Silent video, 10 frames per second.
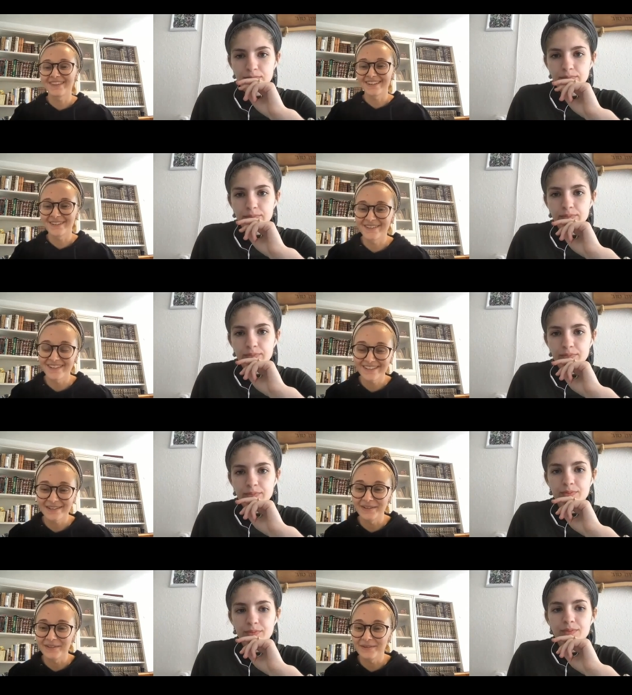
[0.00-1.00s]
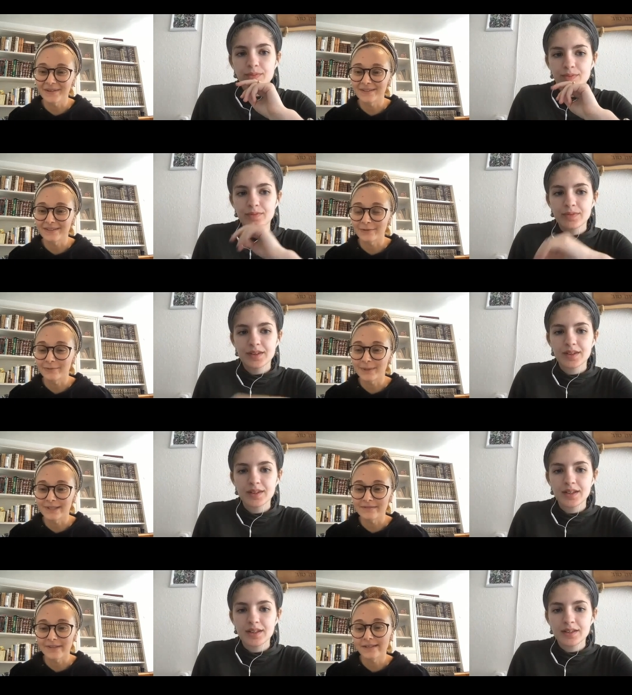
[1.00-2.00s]
Speaker 1: out there who are going through hard stuff
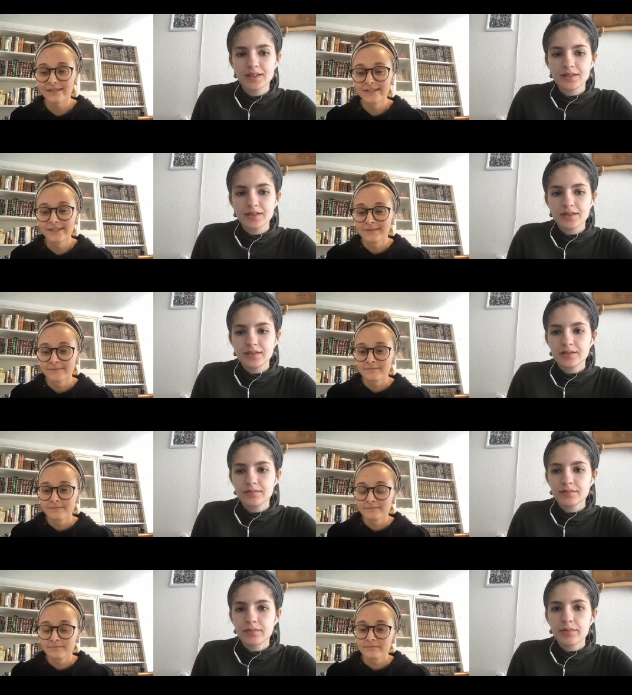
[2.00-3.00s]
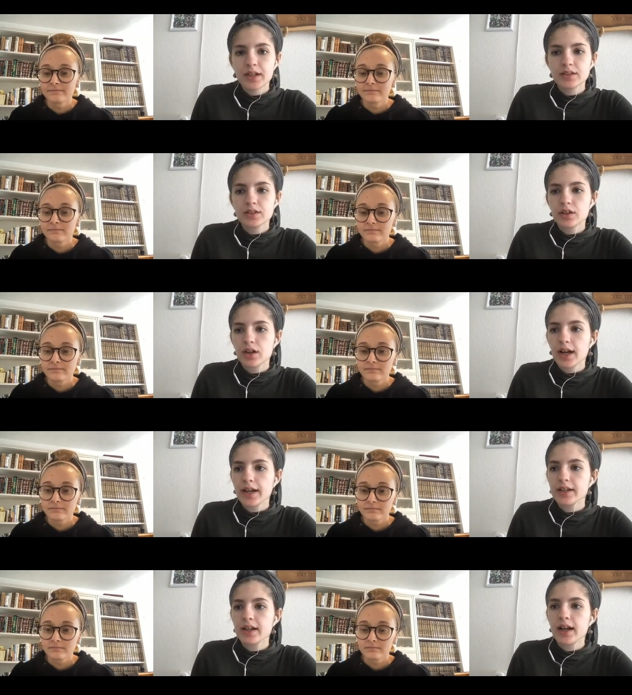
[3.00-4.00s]
because of that.
Speaker 2: So
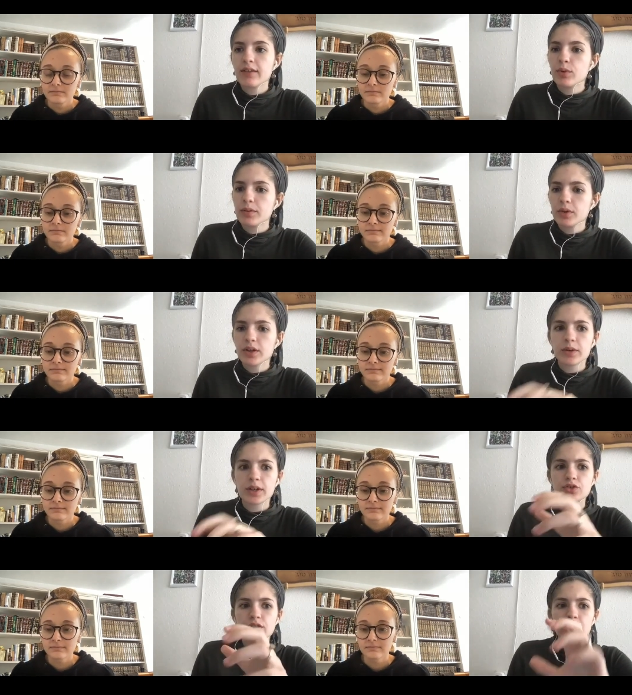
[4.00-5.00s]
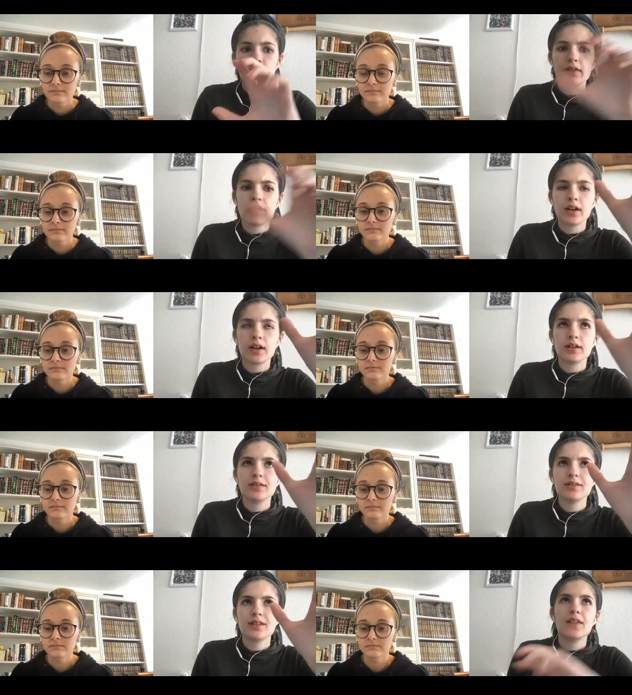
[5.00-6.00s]
I have one more question on the
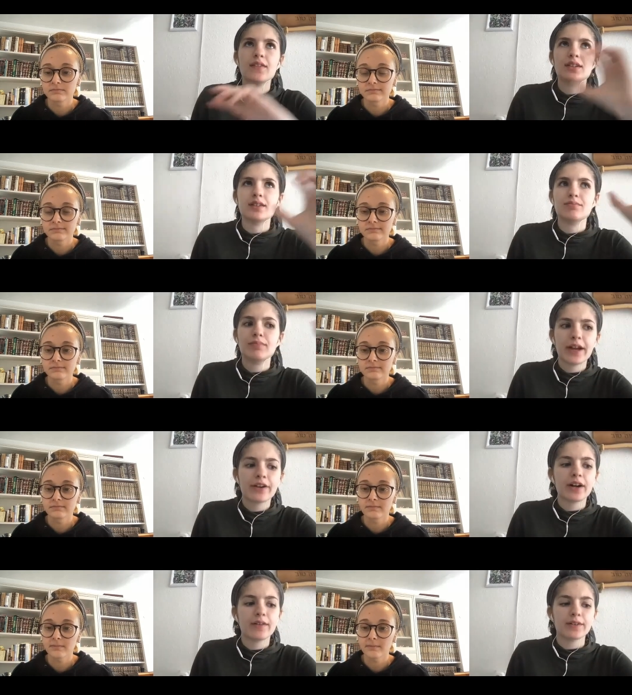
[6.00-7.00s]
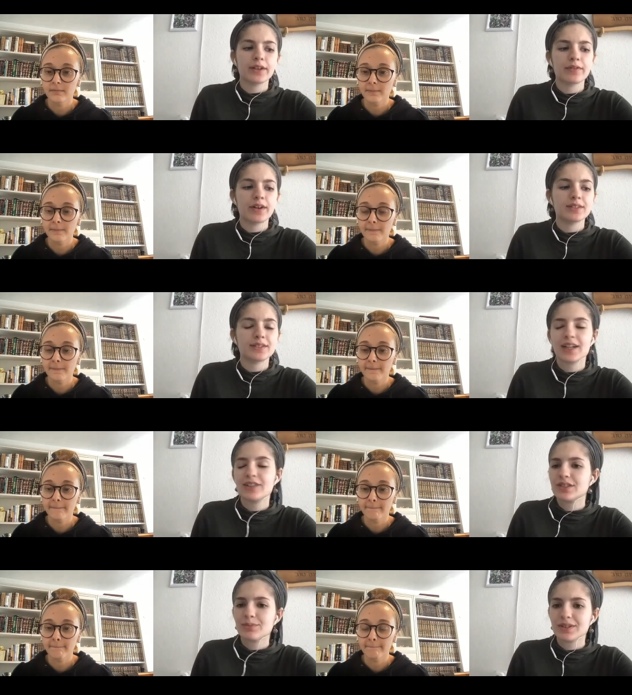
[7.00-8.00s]
on the hair covering front. I
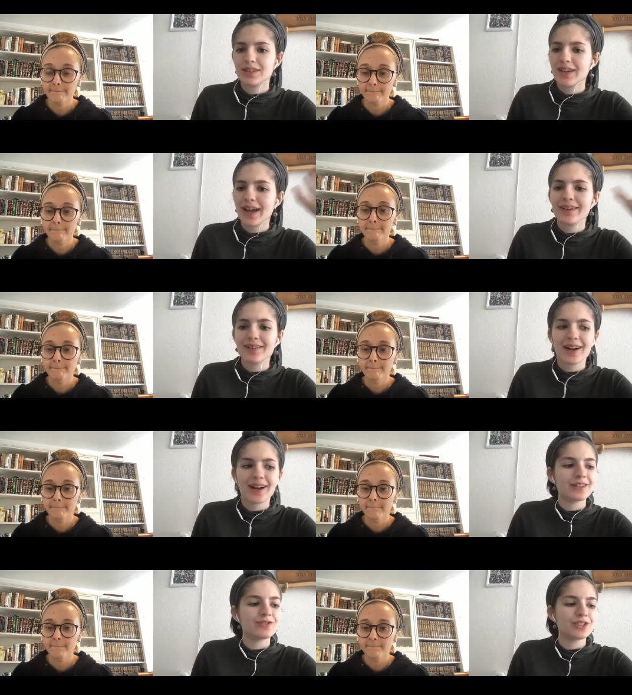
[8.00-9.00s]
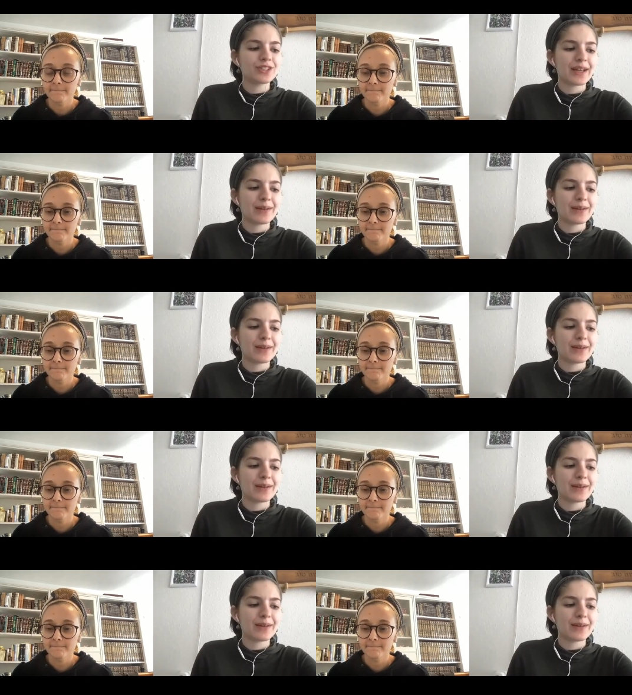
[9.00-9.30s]
just wasn't I I it just